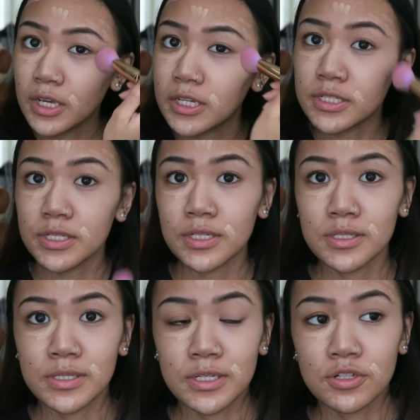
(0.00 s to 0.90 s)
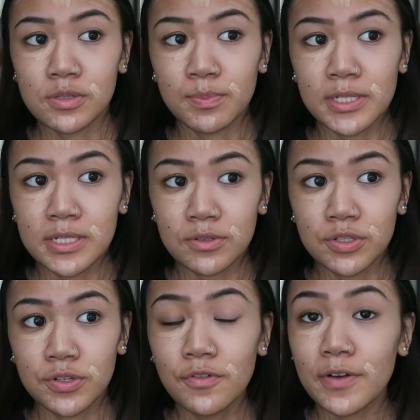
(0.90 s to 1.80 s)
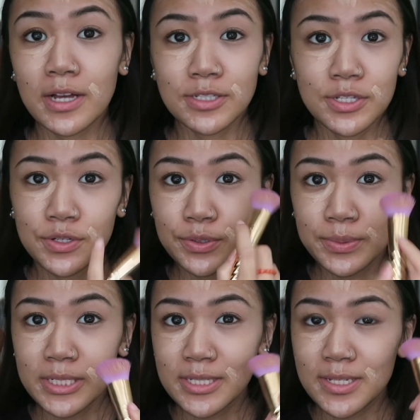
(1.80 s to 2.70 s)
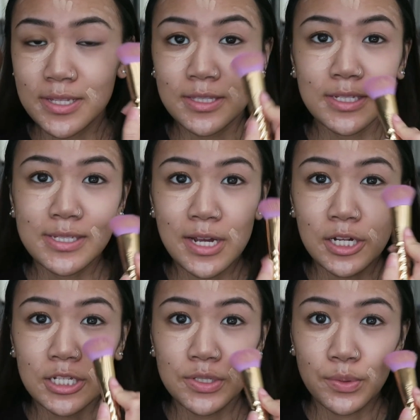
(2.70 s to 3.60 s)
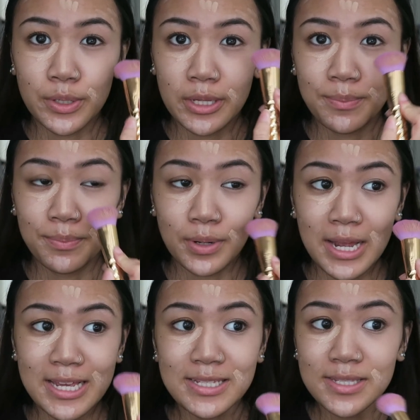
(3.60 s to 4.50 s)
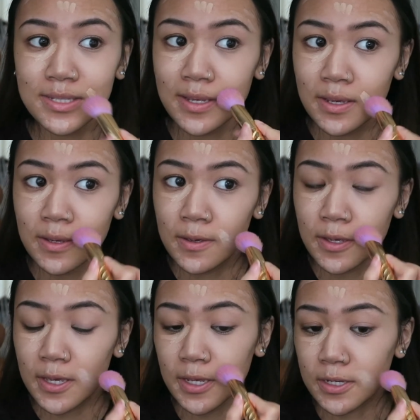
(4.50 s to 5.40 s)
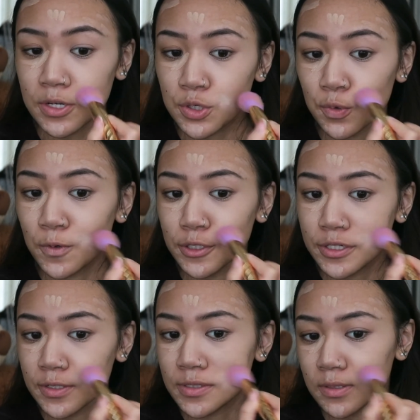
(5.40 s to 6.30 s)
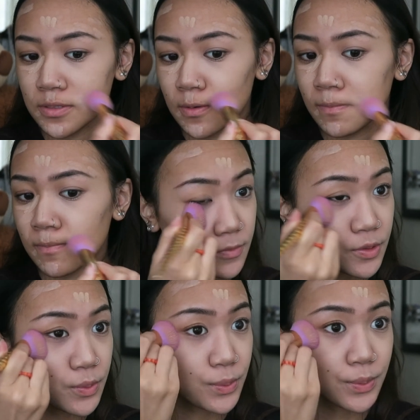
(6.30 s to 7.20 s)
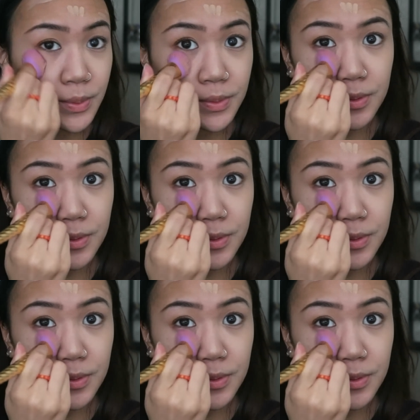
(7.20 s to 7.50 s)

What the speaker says: And as you can see, it just blends out so fast, and you can already see that this area is already bright and gorgeous. Ooh.